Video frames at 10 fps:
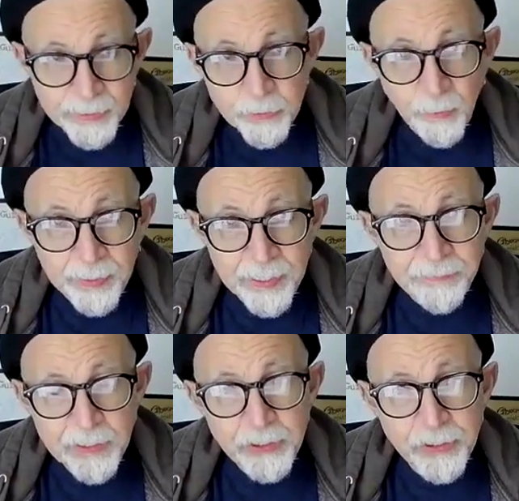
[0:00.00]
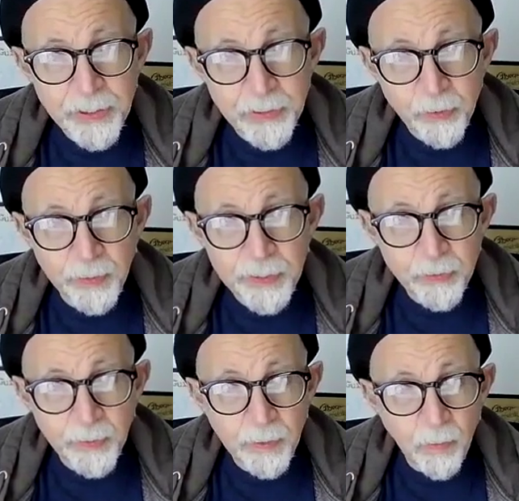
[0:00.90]
2020, finished it in
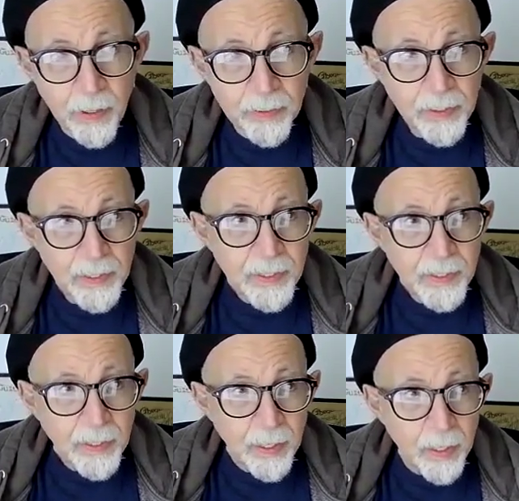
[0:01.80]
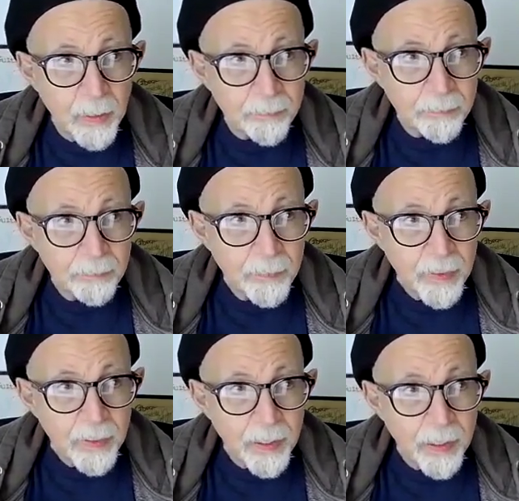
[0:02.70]
2021. Um,
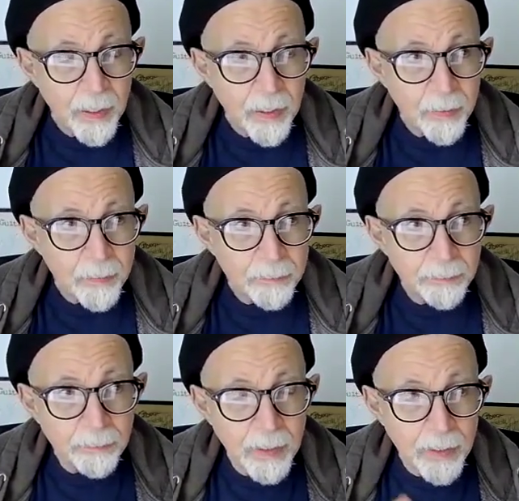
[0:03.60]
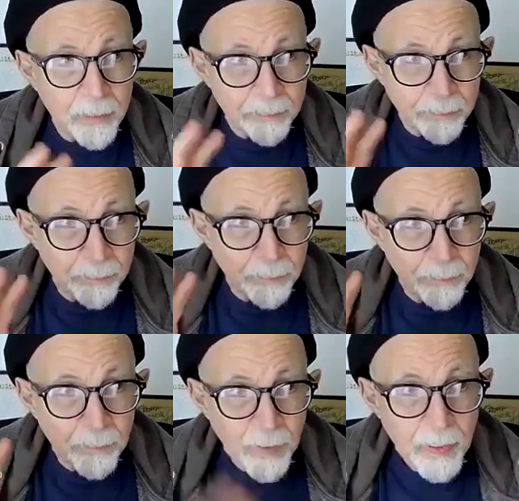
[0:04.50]
uh, uh,
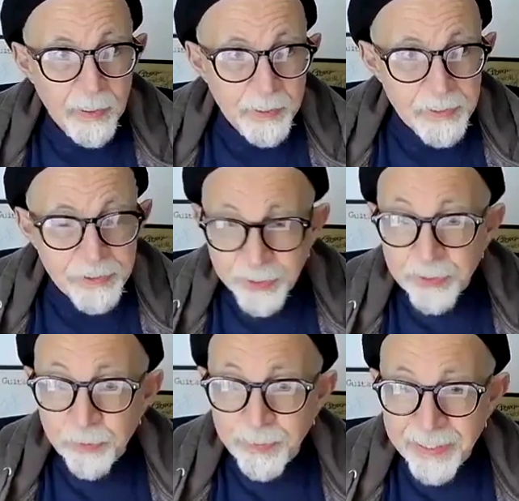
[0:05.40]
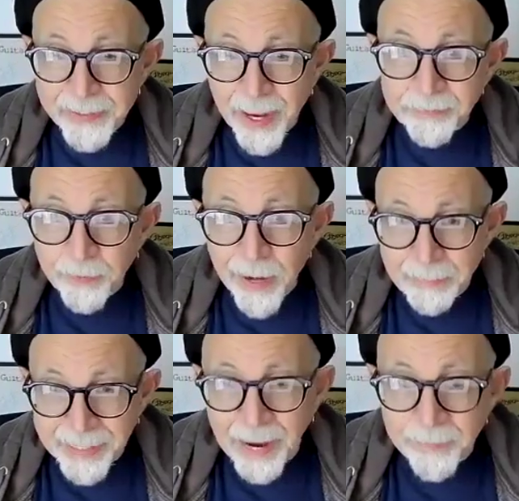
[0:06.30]
6 weeks
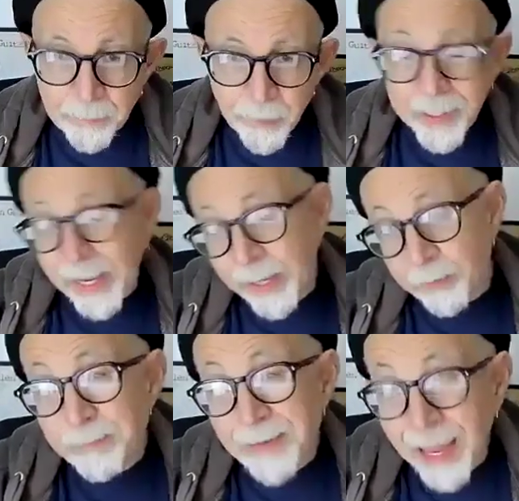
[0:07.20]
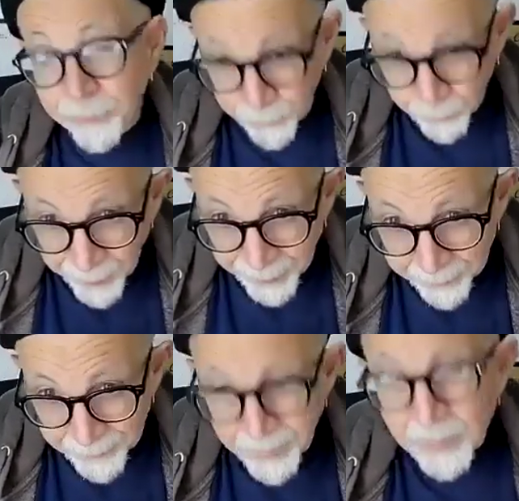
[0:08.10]
after I began the book, Edward passed
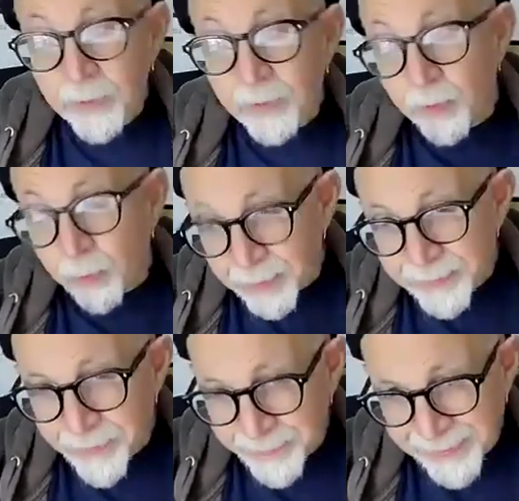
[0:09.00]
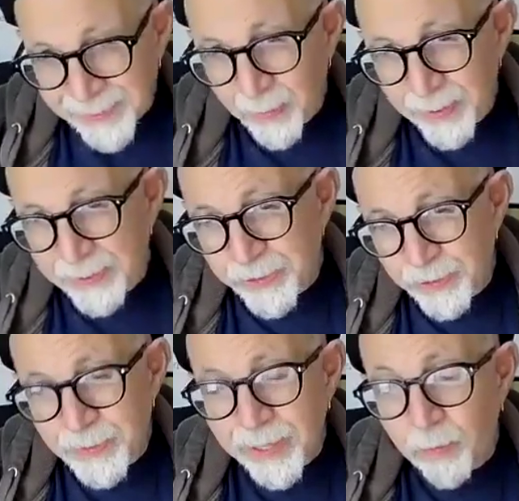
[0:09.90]
away. So one of the things I wanted
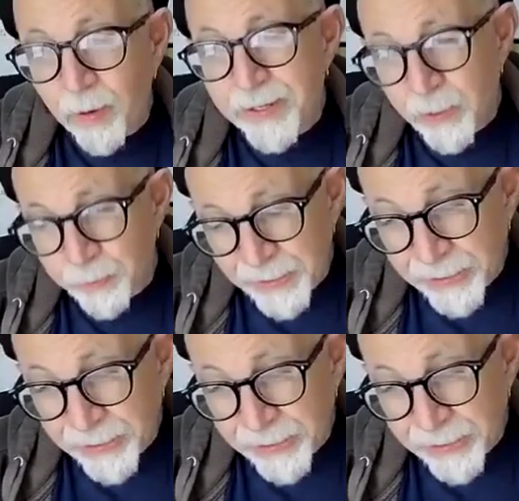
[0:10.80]
to do is I wanted to